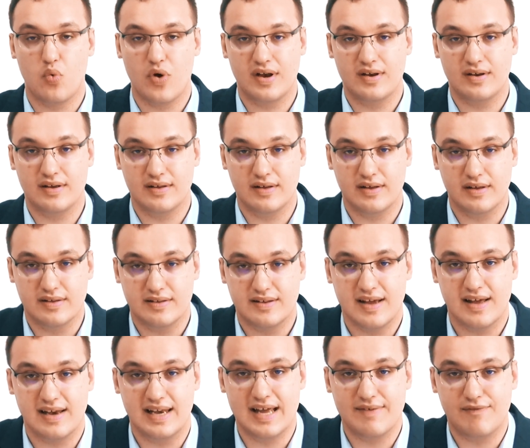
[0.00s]
when
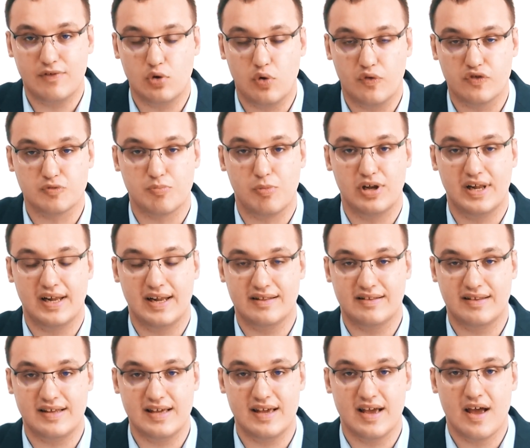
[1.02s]
the level of
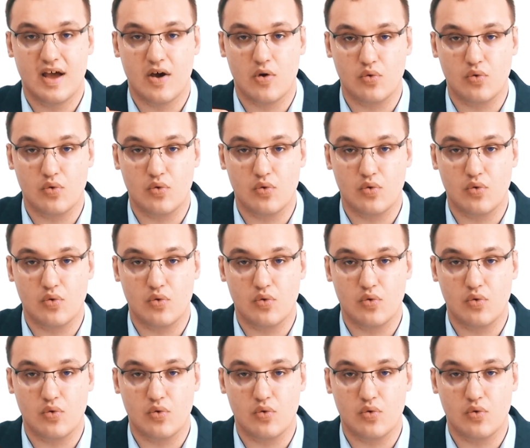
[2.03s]
osmolality